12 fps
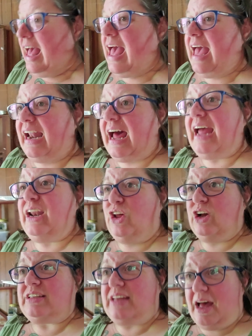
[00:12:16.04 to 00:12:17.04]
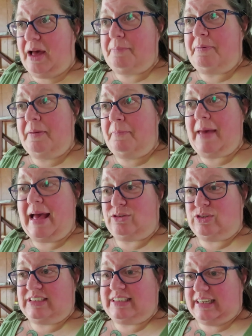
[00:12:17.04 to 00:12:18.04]
and I looked up
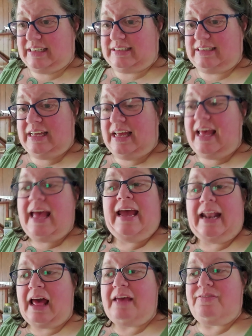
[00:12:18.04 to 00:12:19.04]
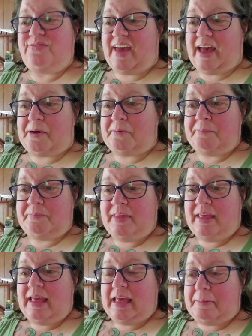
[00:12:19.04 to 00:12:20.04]
mattresses and I found
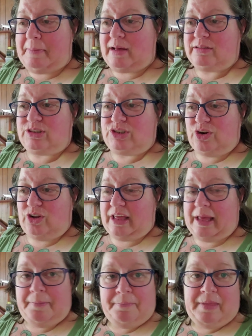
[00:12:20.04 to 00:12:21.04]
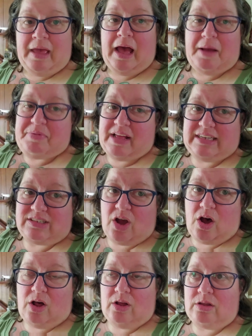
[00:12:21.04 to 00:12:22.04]
in Mount Sterling a place
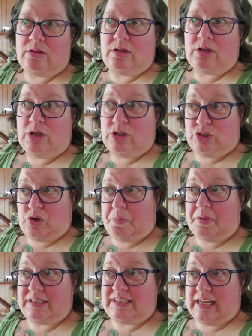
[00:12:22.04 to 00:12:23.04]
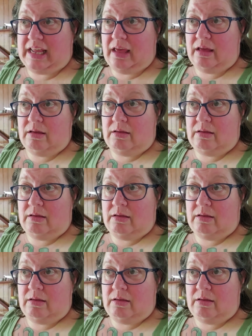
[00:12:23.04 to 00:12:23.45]
called Surplus City